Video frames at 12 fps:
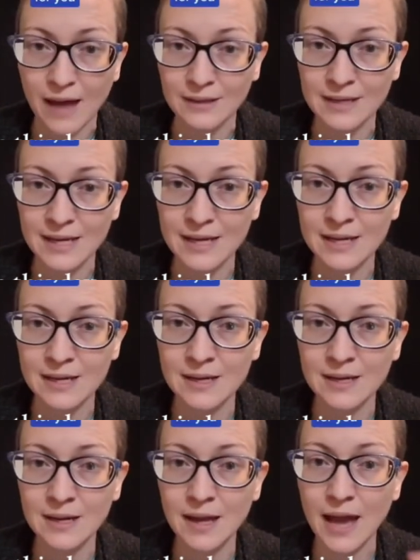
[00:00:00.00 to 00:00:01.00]
and your
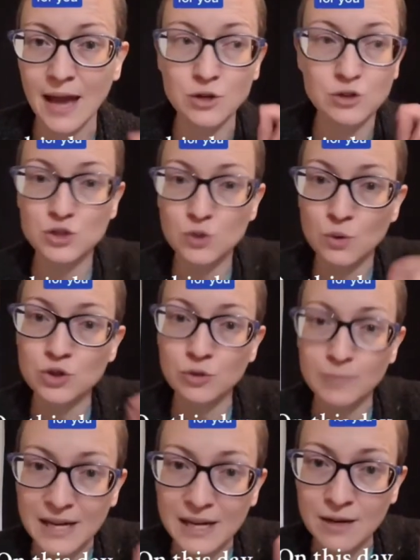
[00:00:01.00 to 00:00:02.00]
social media
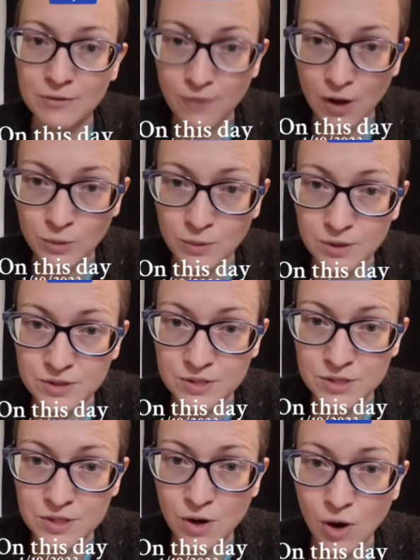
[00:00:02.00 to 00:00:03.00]
followers are
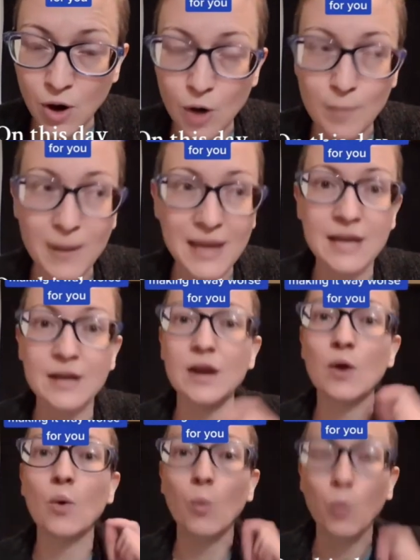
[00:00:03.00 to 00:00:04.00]
making it way
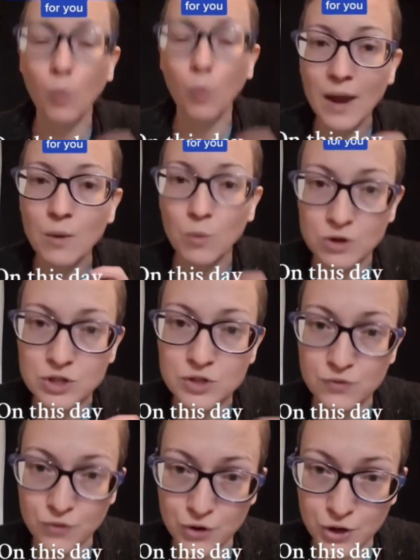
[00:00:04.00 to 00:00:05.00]
worse for you.
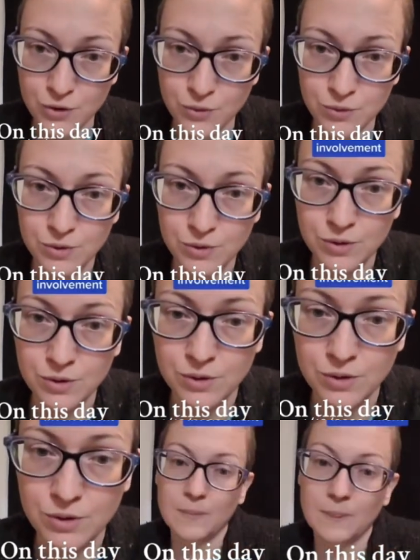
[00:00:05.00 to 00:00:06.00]

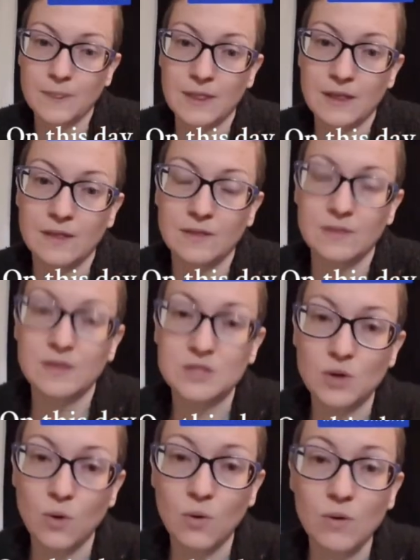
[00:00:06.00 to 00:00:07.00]
This whole thing is
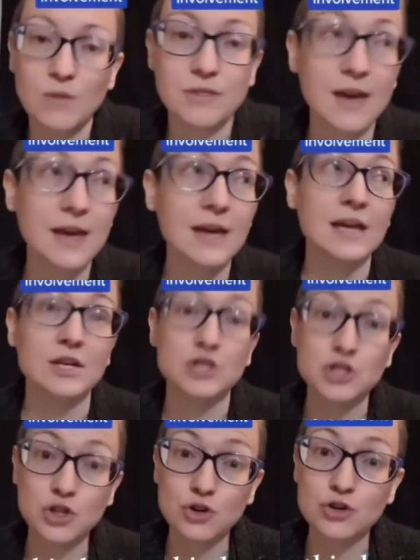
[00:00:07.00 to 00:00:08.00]
sure
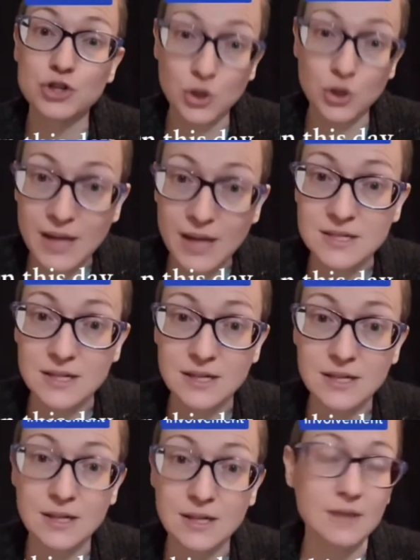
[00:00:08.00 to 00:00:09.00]
showcasing that we
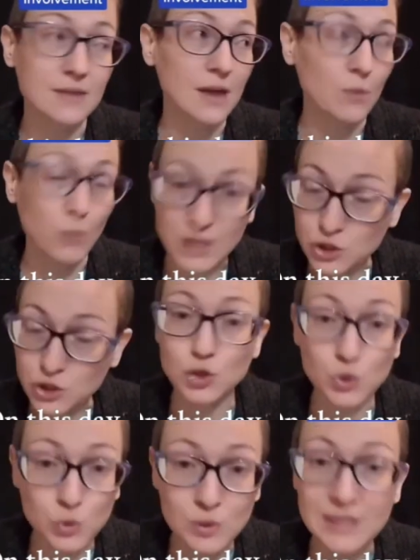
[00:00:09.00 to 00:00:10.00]
do need
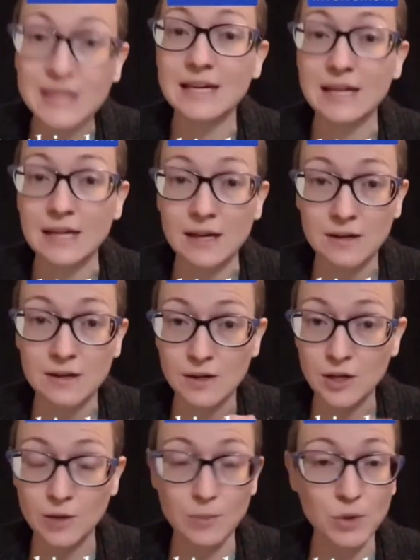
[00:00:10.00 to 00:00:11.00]
community
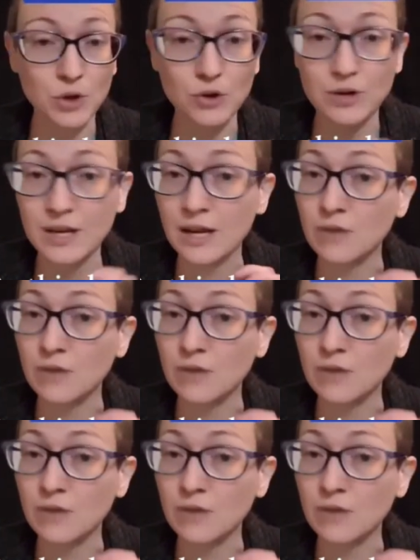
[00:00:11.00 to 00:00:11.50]
involvement